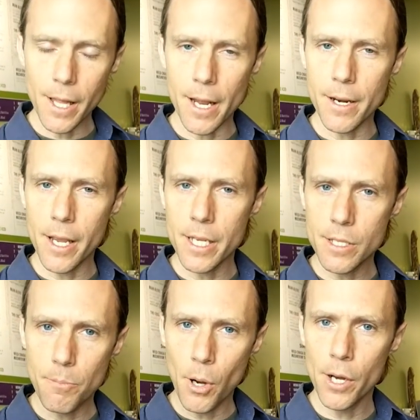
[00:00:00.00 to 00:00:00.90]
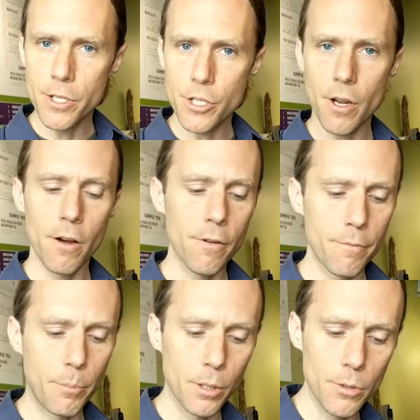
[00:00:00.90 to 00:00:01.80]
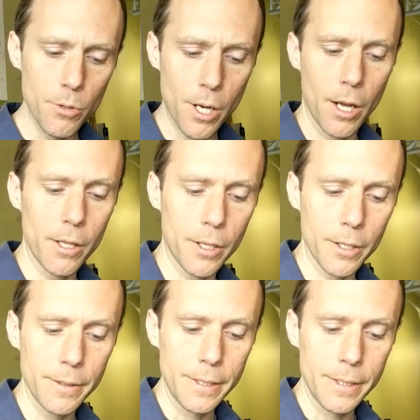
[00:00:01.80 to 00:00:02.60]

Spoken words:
you that nice punch of blue color.